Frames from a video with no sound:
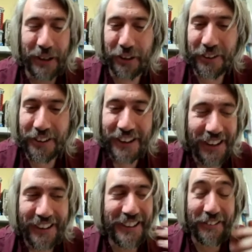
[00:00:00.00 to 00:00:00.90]
be on
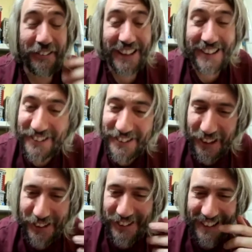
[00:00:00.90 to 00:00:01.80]
and you know the kids
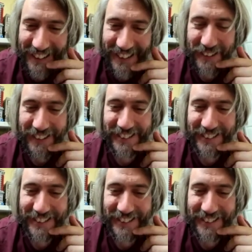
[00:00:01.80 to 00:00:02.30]
would see and they'd,